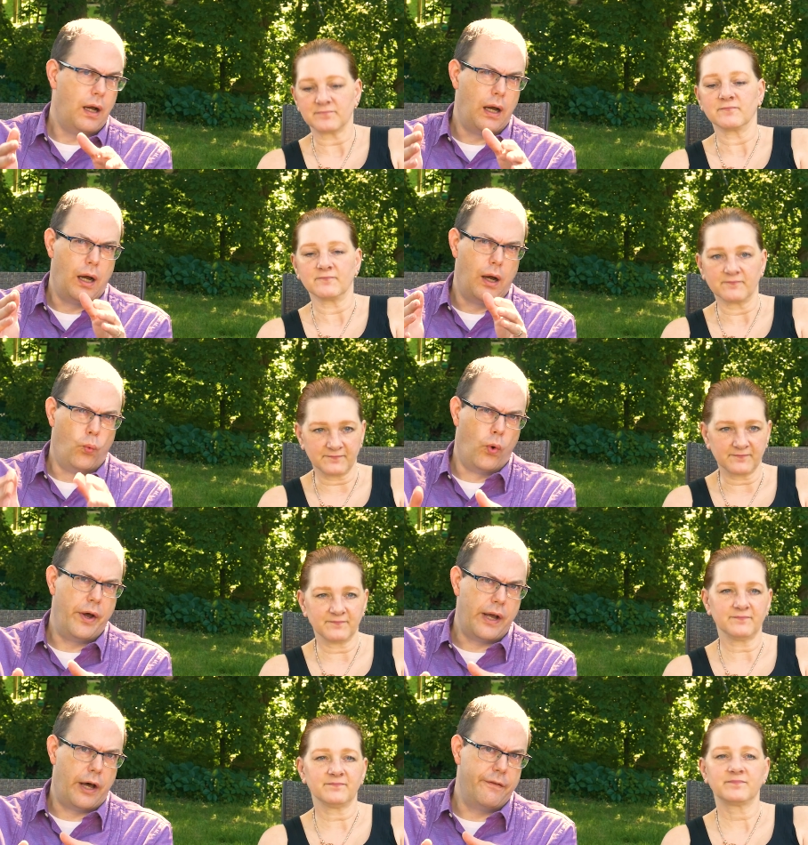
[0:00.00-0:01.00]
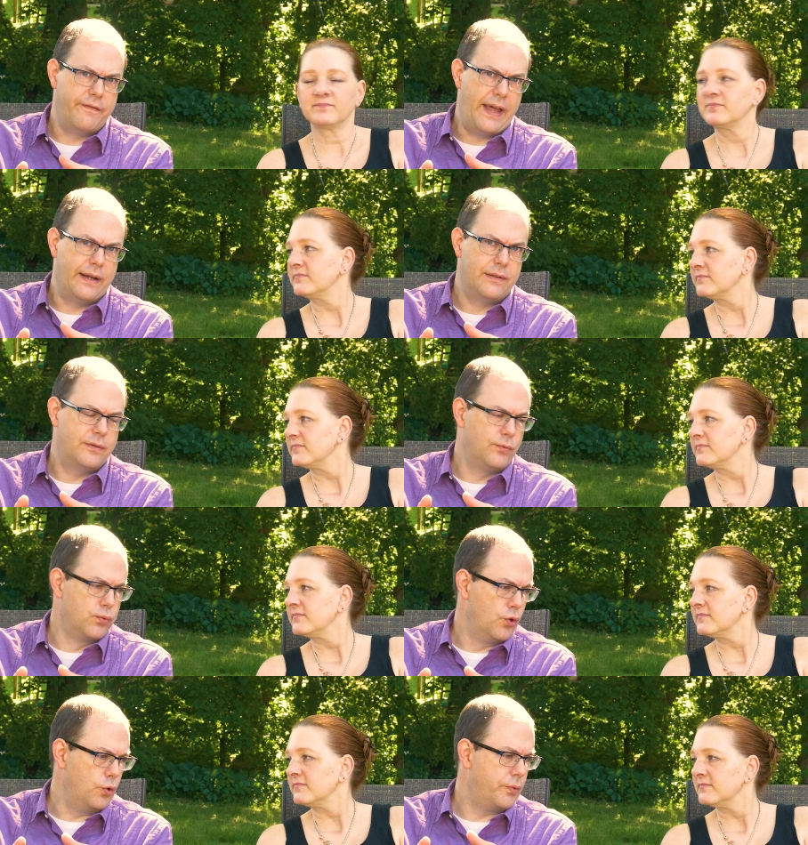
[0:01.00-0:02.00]
Speaker 1: uh, one out of that
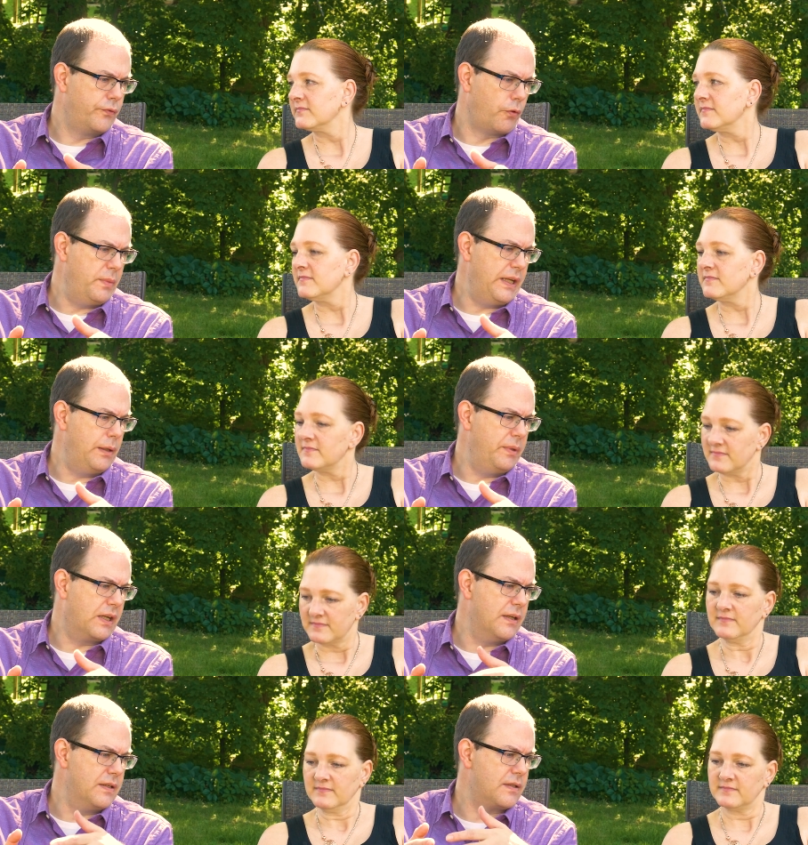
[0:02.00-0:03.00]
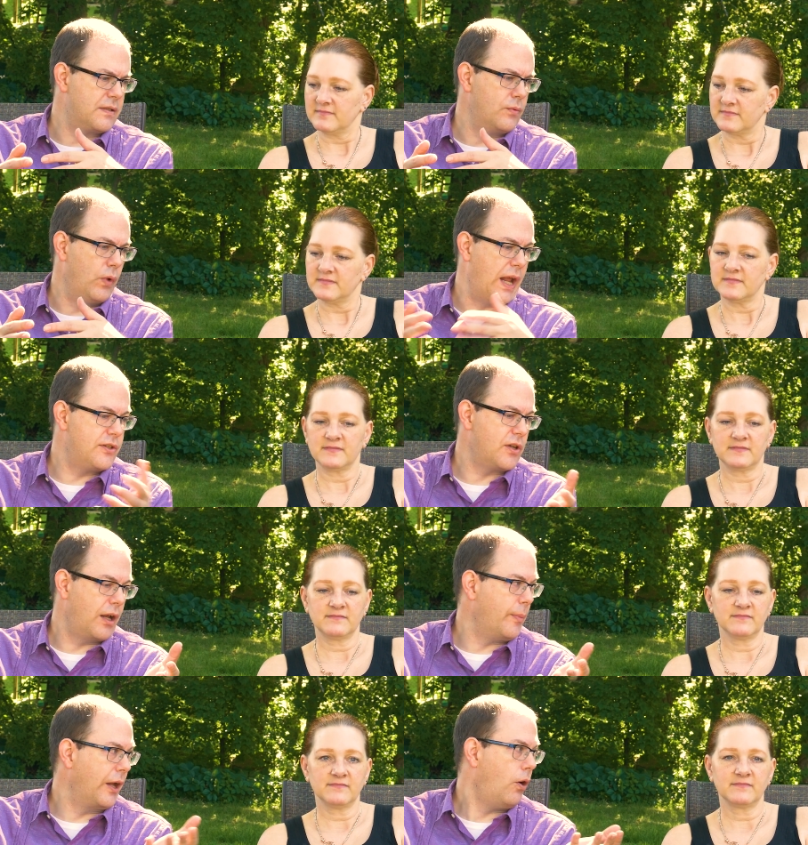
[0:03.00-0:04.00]
group for me because when I saw
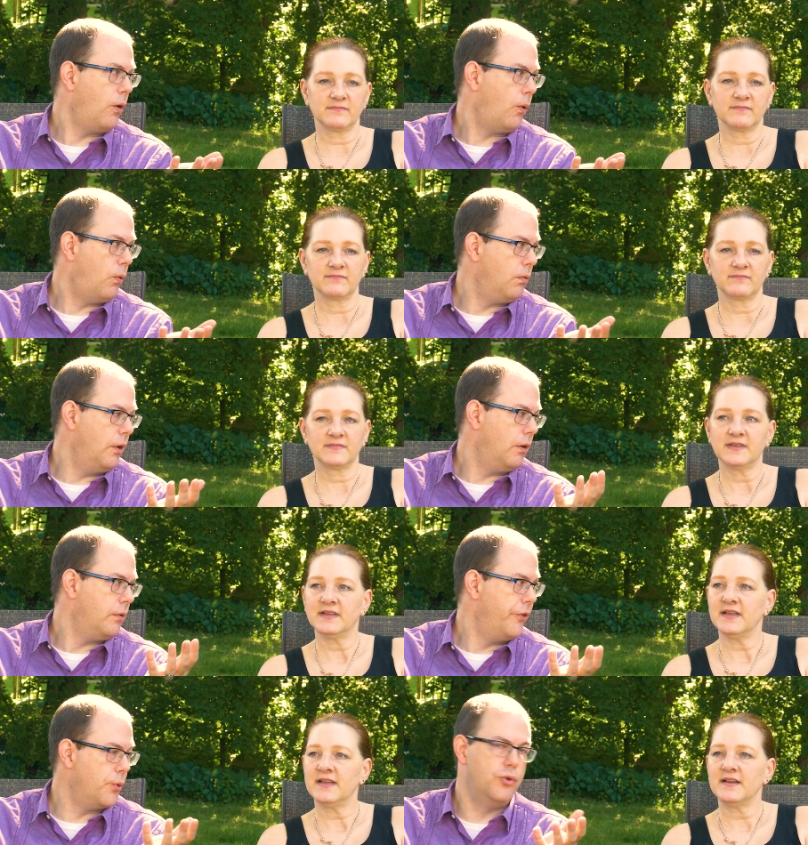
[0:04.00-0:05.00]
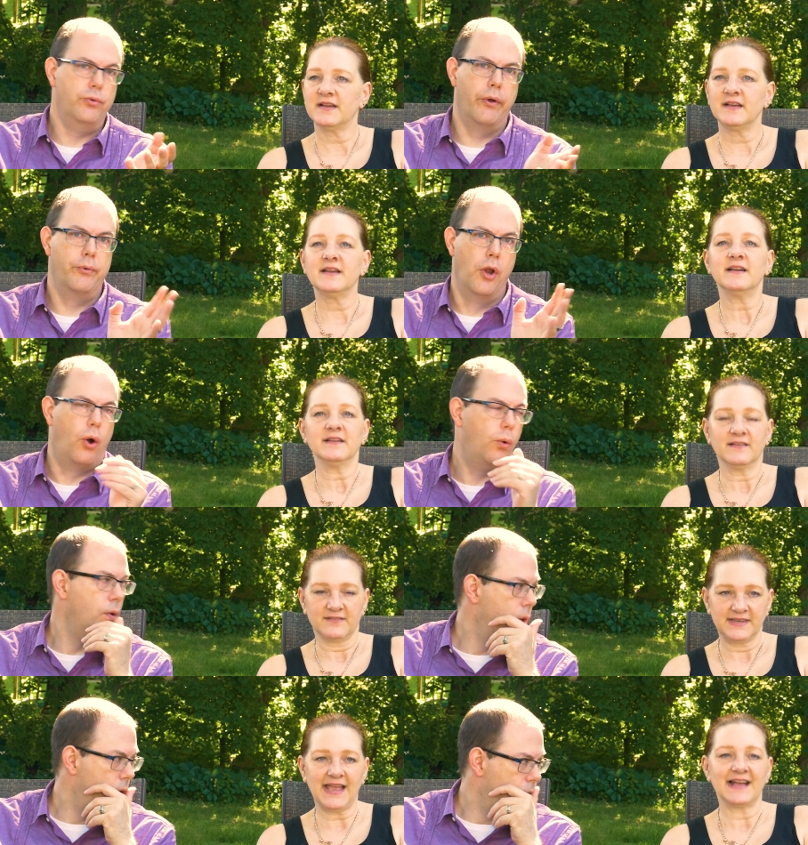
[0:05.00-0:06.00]
it, I'm like, oh, you know, those who don't know.
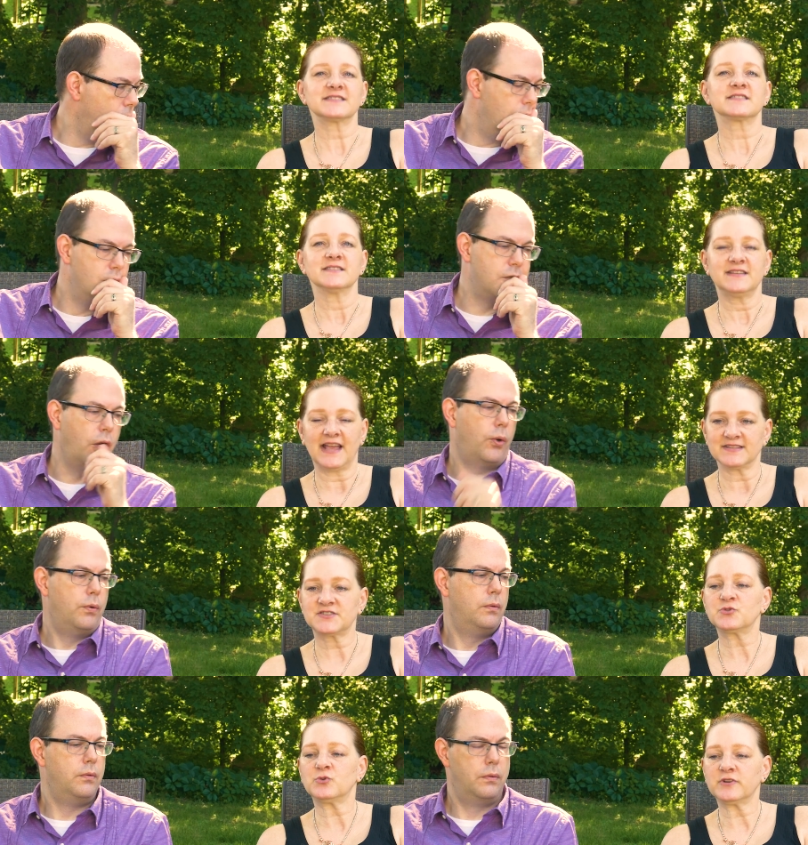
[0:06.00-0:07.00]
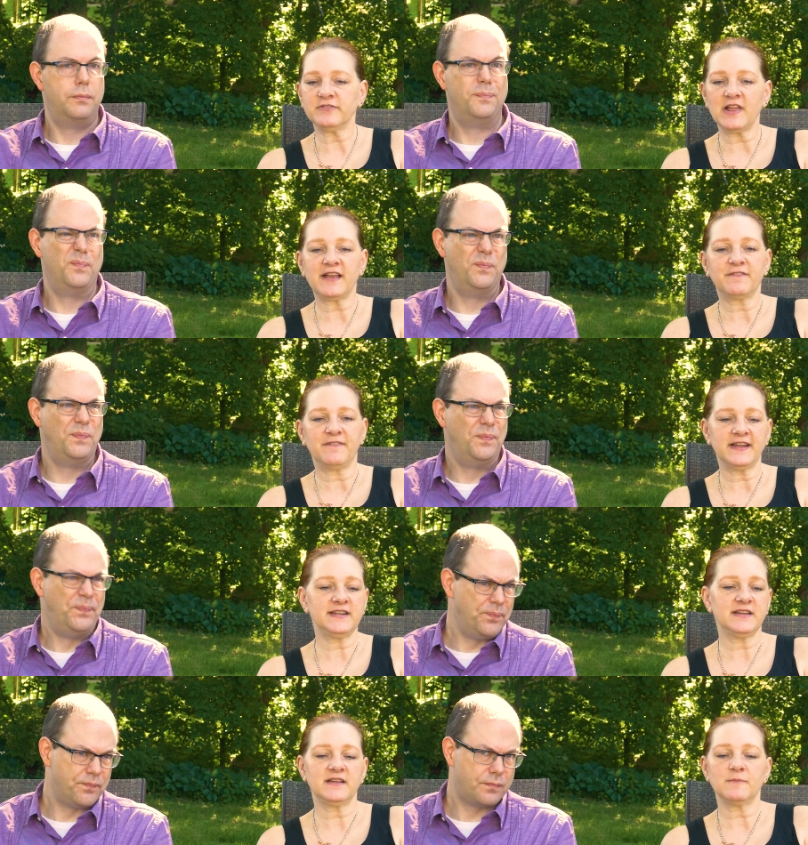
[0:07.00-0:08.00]
Speaker 2: Yes. So. Yes. Sort of like
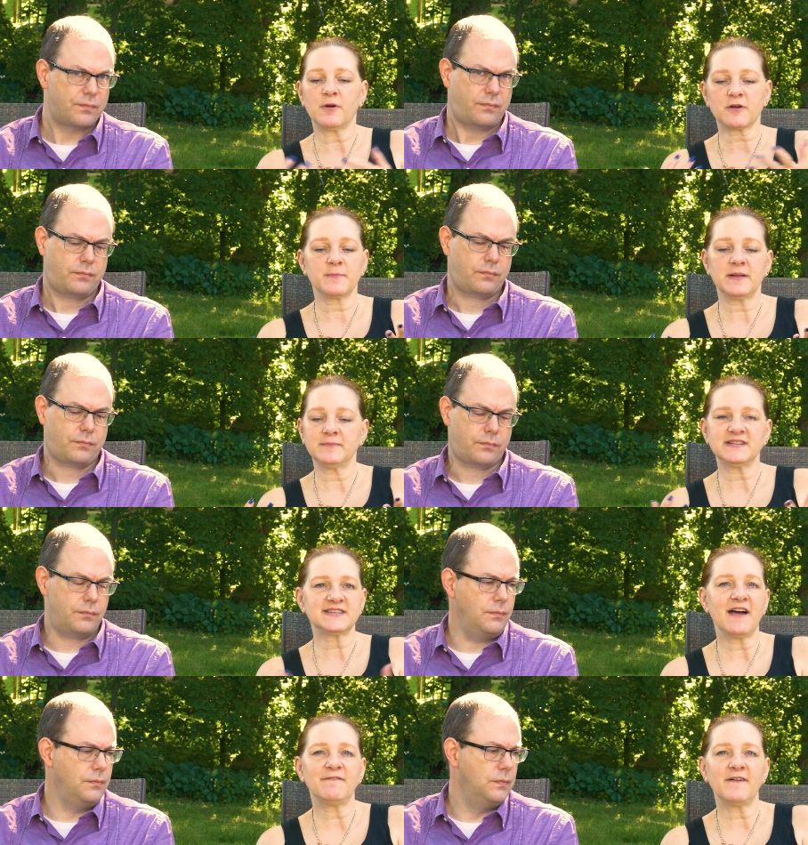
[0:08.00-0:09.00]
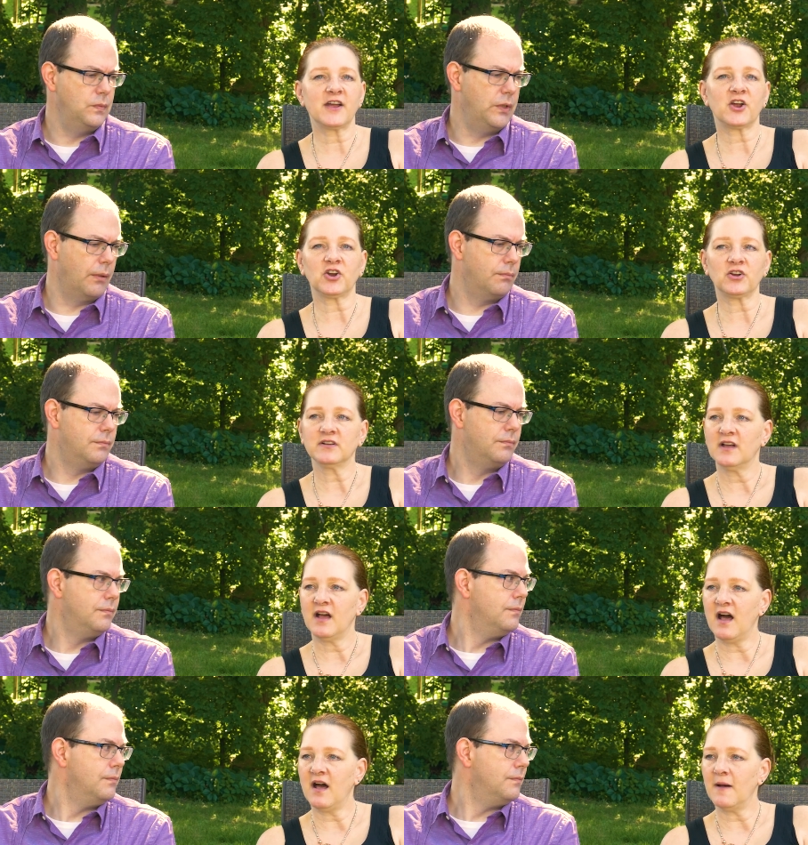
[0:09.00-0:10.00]
finding Parker Penman Sapphire
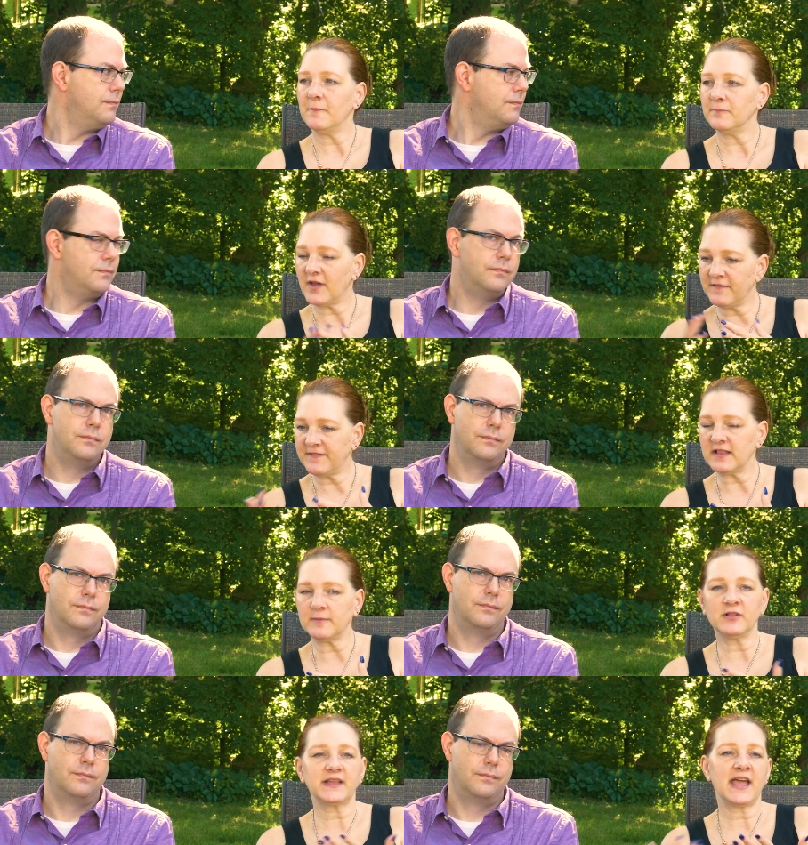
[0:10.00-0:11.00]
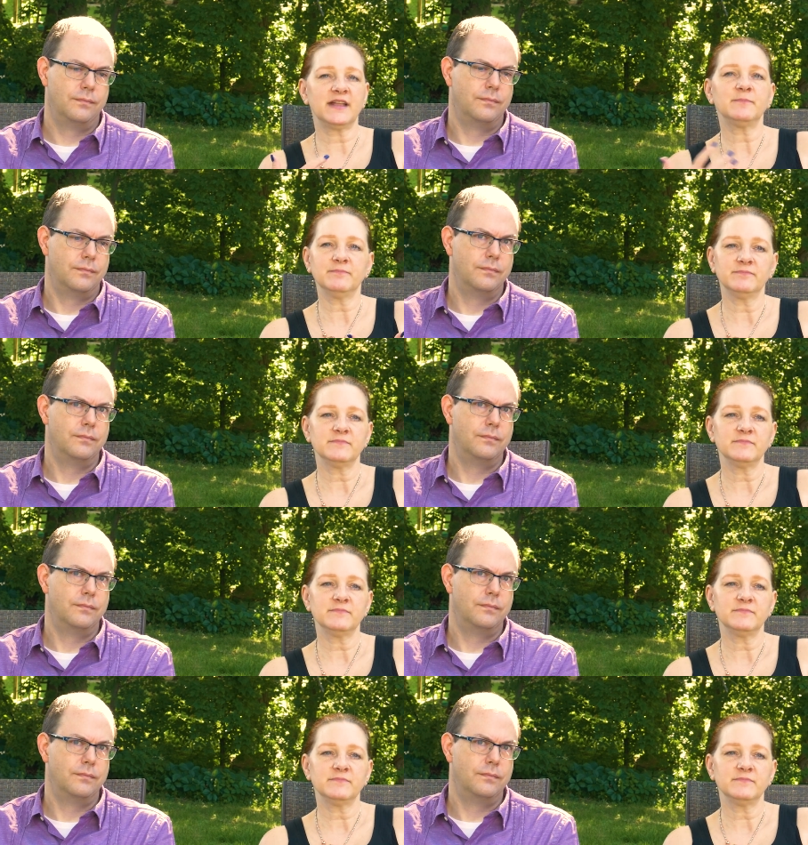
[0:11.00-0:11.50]
um, available again.